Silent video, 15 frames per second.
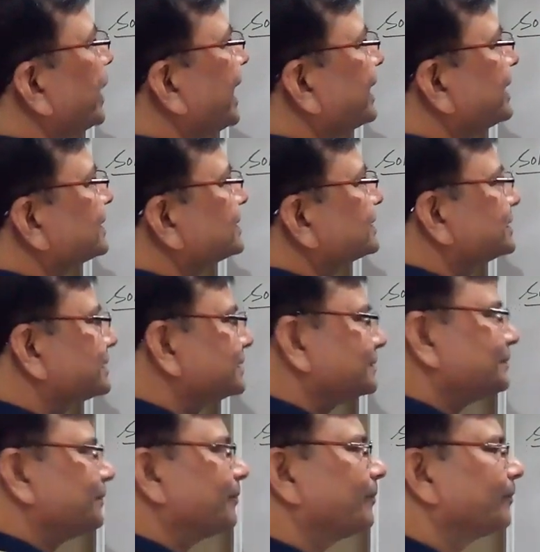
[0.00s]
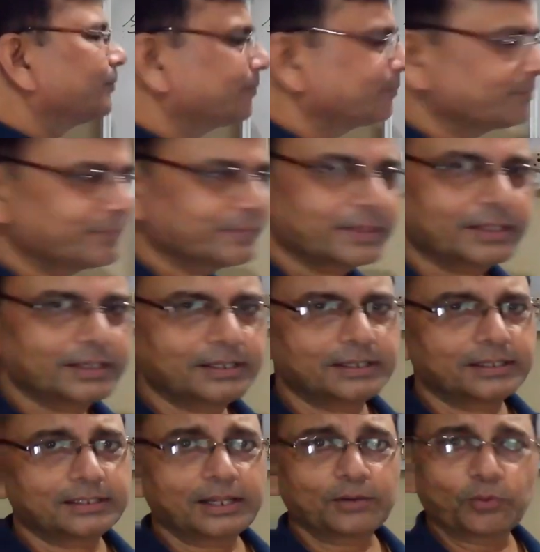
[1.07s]
to x,
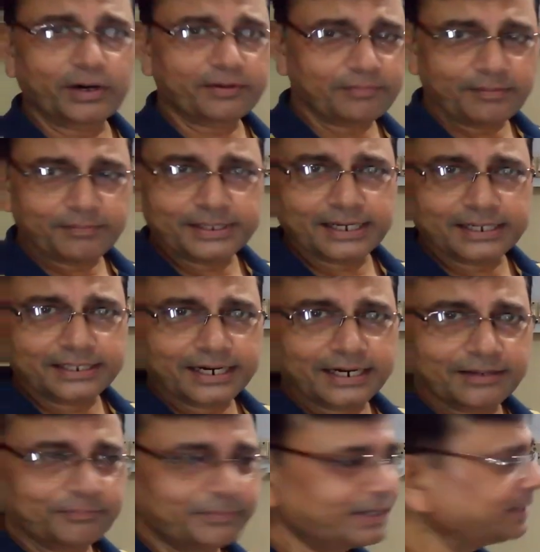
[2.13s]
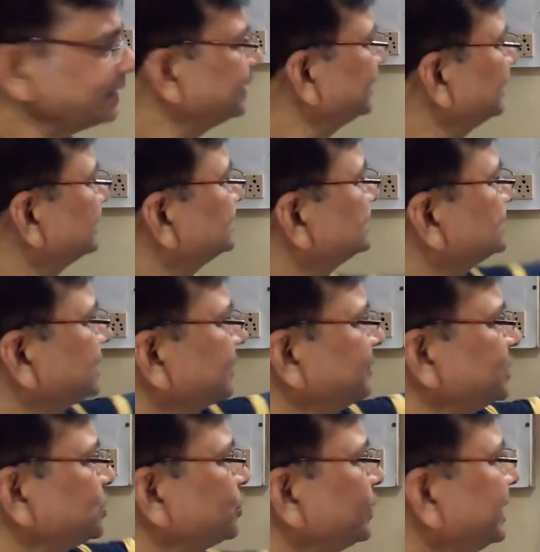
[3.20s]
then what will be the other number? Sum is